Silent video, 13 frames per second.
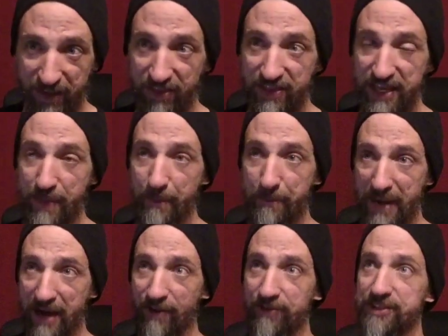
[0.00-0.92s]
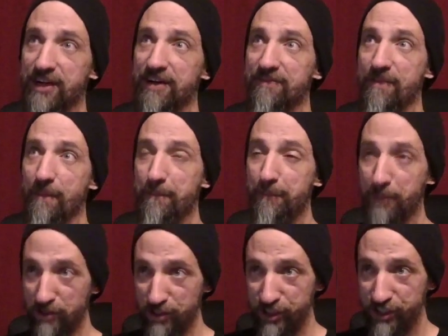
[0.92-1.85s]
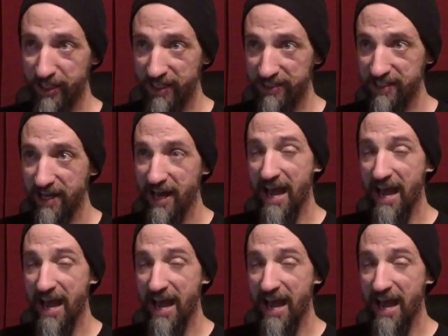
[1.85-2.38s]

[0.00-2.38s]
the amount of bullshit